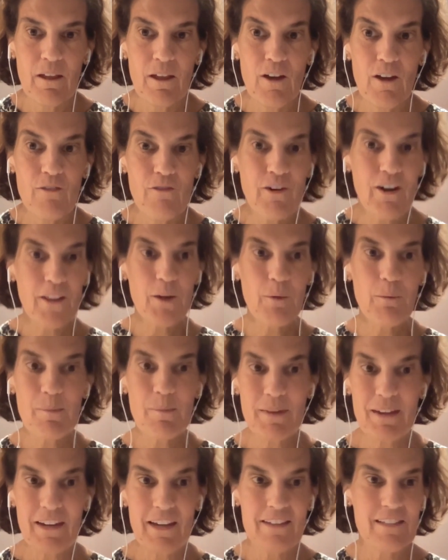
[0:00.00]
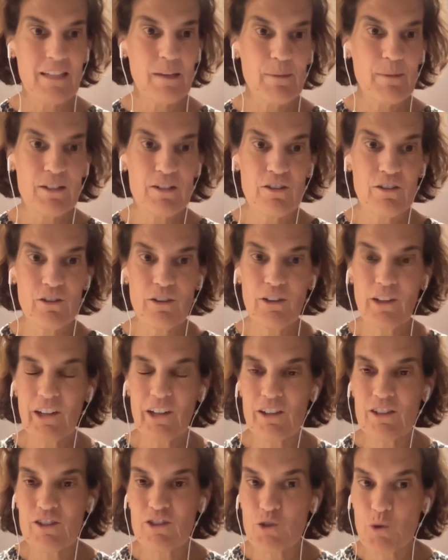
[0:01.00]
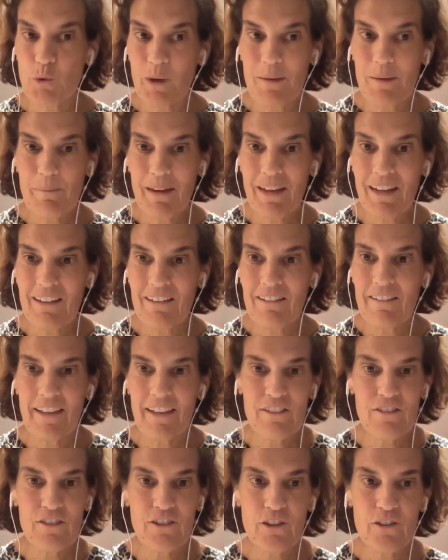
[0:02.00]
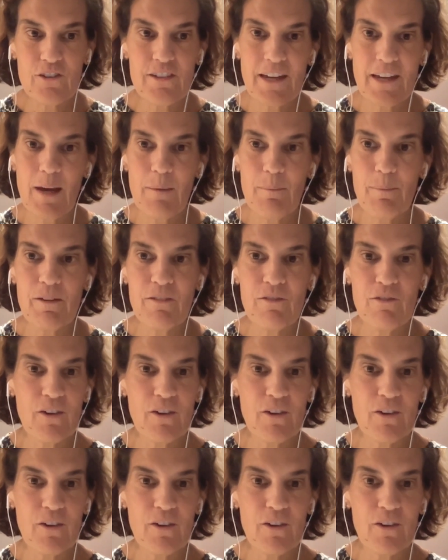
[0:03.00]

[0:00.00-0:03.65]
For other women, as I mentioned earlier, it's joint pain that starts to happen.